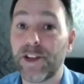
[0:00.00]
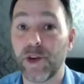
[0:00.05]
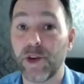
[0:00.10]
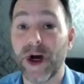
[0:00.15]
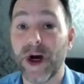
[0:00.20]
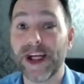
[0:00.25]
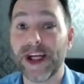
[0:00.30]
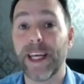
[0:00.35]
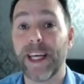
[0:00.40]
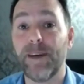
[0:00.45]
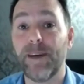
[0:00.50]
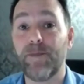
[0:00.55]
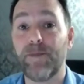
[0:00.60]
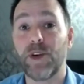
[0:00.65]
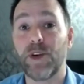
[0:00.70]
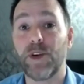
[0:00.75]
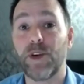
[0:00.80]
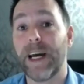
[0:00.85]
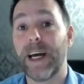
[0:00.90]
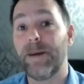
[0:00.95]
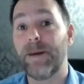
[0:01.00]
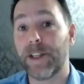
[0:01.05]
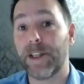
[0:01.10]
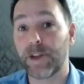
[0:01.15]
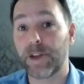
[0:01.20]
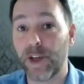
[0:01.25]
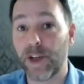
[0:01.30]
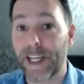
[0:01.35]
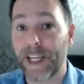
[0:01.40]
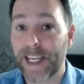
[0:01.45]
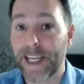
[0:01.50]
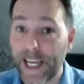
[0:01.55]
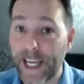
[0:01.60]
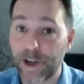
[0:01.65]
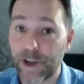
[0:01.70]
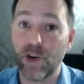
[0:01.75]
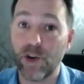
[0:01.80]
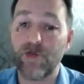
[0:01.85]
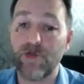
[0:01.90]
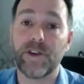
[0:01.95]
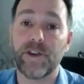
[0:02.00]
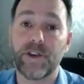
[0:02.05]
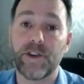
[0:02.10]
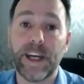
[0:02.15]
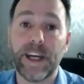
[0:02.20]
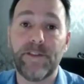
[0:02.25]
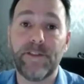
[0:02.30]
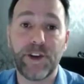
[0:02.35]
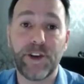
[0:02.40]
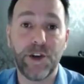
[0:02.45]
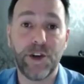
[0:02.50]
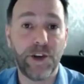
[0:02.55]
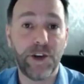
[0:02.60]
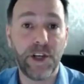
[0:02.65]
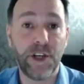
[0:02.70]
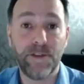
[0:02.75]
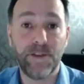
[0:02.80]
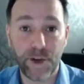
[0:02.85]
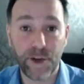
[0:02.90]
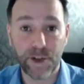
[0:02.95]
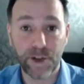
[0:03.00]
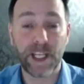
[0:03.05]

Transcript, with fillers: So the YDF programme is going to get you off on the right foot